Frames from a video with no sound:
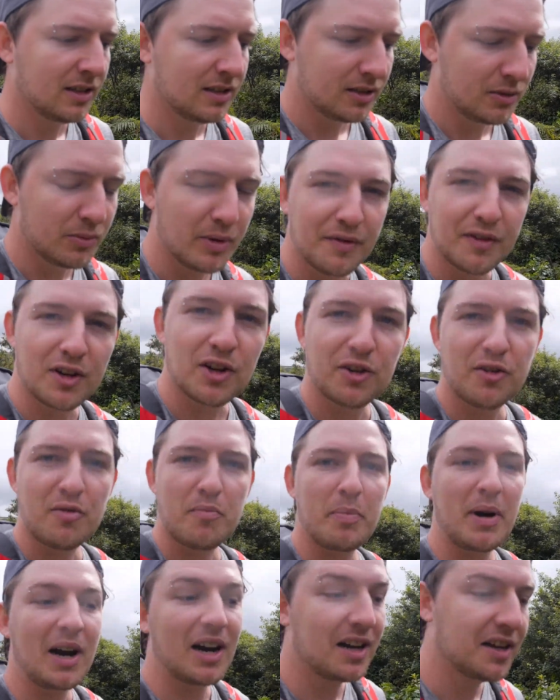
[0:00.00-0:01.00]
We've gone
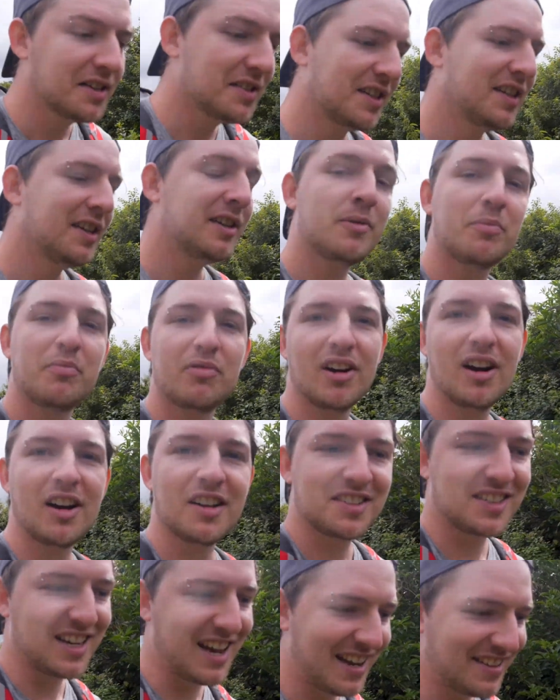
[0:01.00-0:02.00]
past
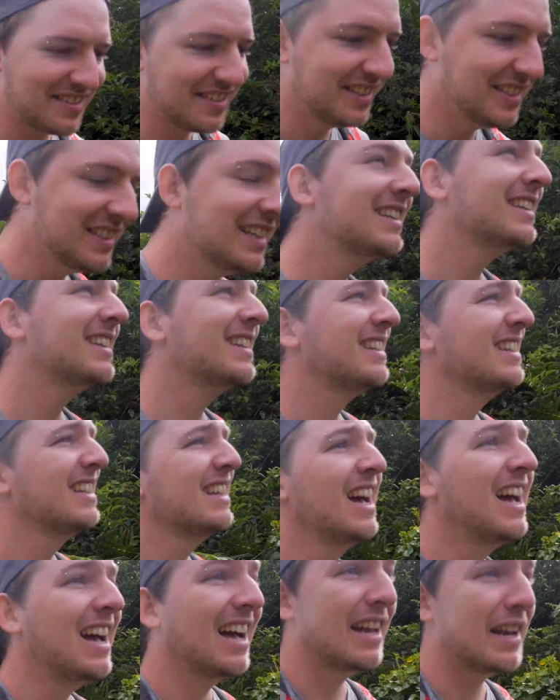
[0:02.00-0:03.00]
Prasannes
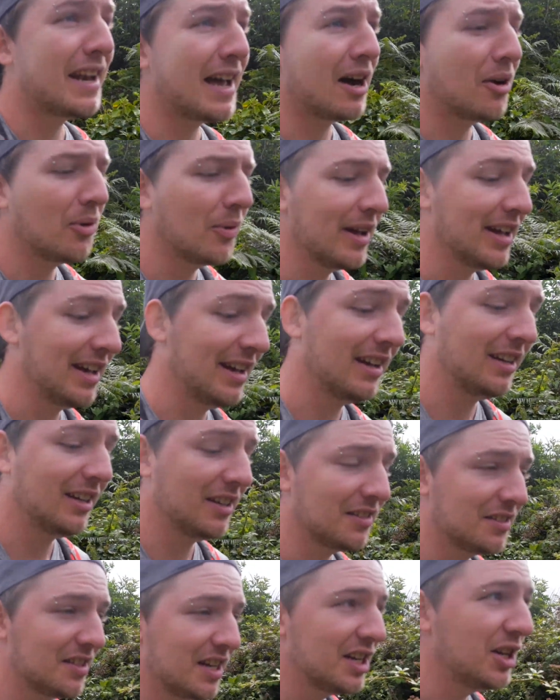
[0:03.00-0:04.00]
and now we're
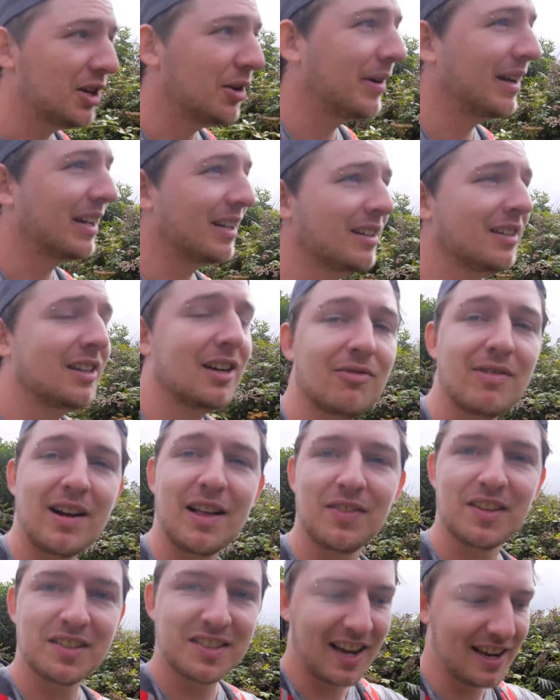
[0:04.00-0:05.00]
continuing around
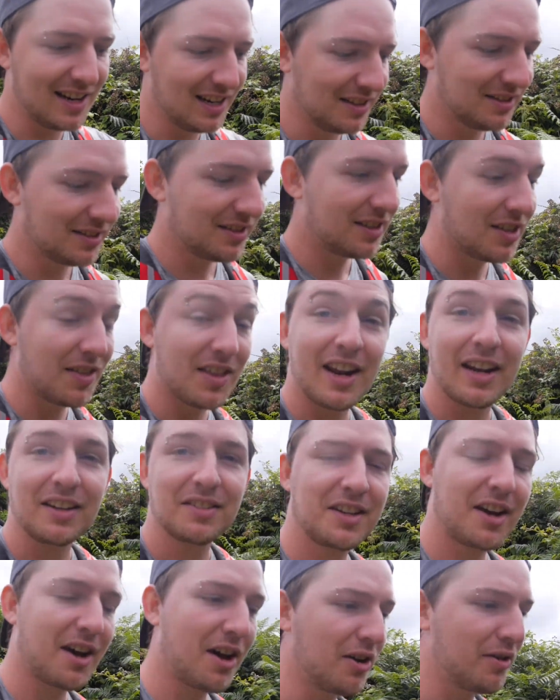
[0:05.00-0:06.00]
this headland to the next
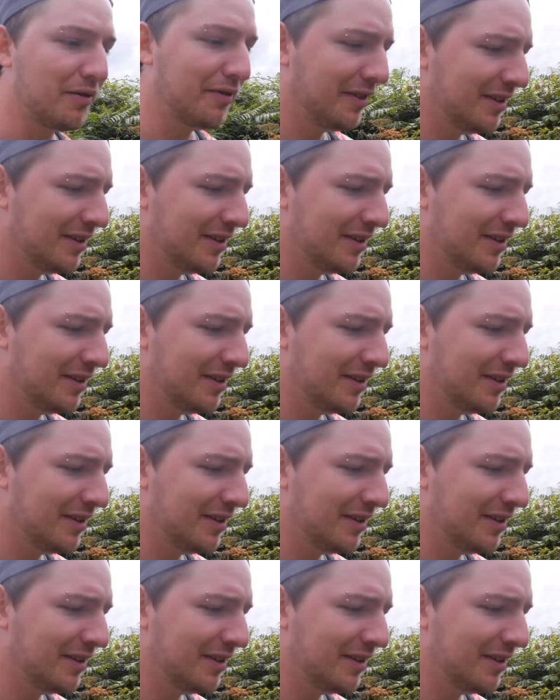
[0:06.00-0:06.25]
cove.